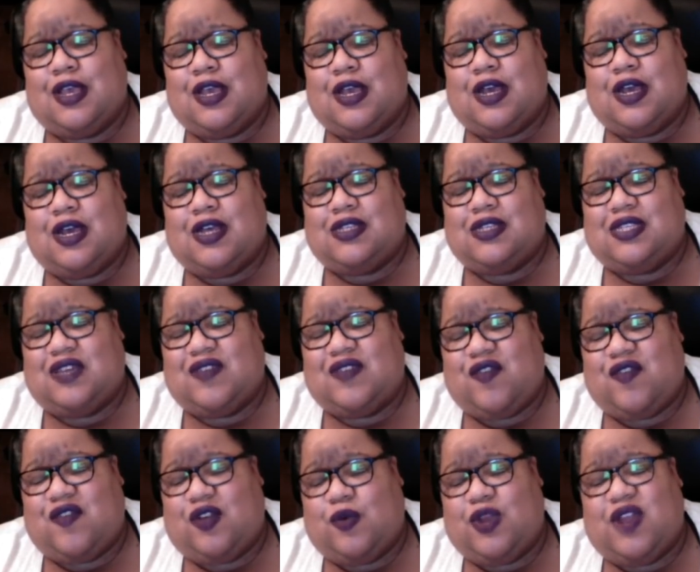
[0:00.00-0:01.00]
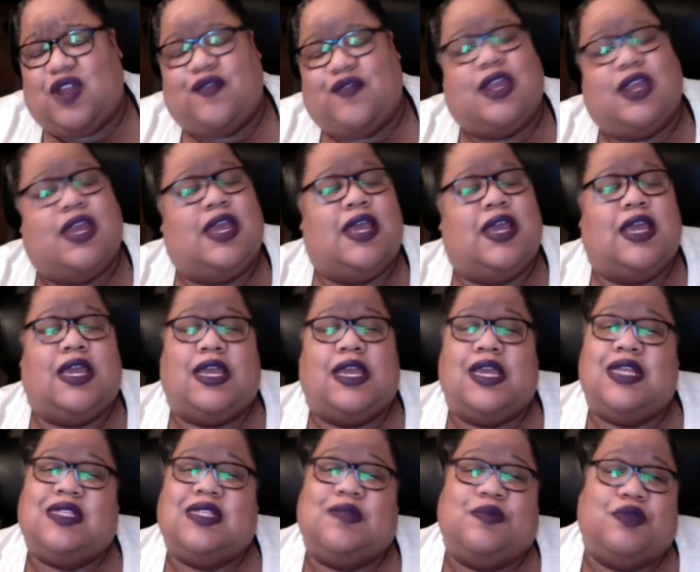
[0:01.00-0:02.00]
uh, South Africa, whatever.
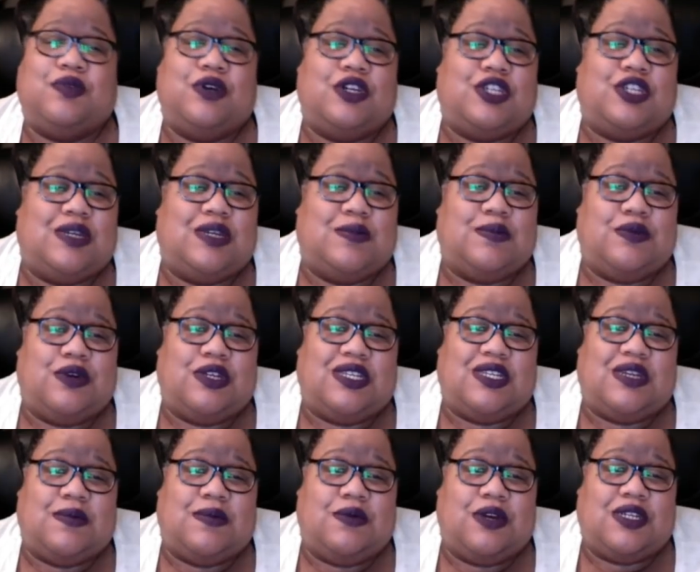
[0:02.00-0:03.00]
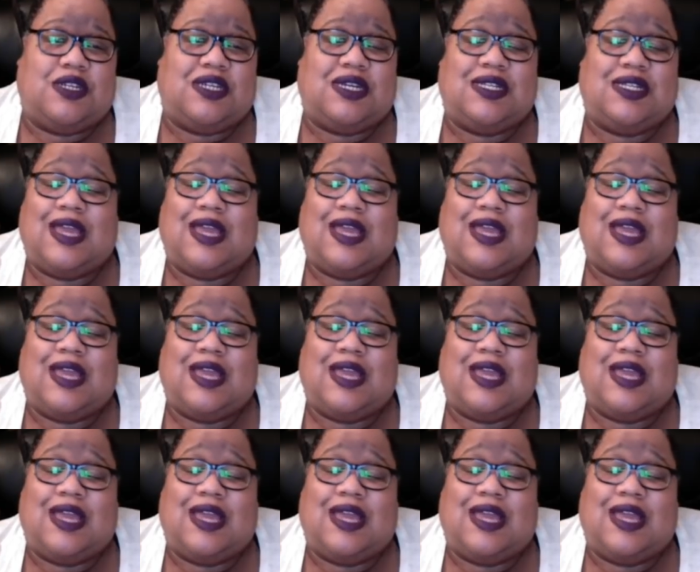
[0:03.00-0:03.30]
It's bullshit, bullshit, bullshit.